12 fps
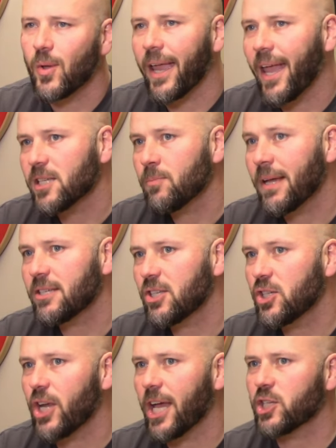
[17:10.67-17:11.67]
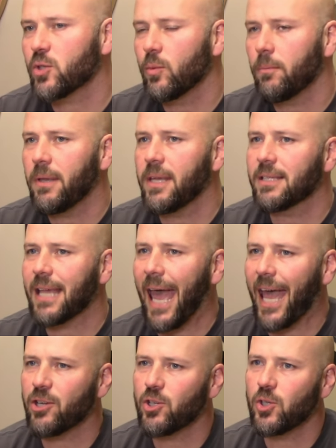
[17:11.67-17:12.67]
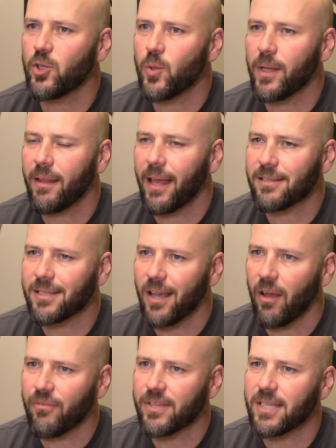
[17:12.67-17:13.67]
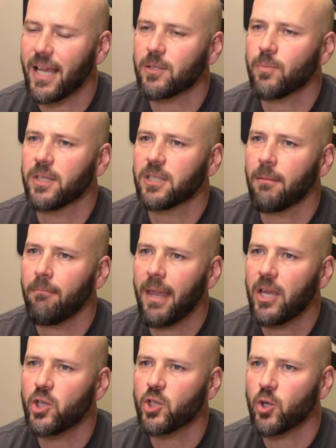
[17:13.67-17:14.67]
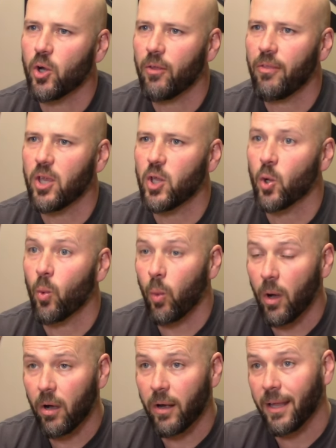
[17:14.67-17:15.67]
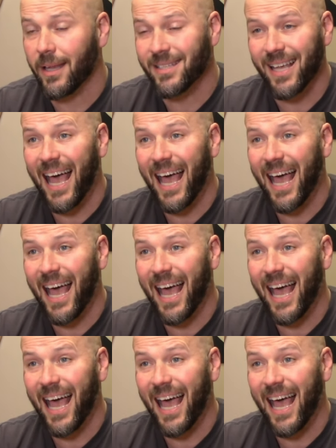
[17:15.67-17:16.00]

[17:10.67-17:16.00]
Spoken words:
So I guess my suggestion would be is, as you're doing that self-assessment, to make sure that your wording is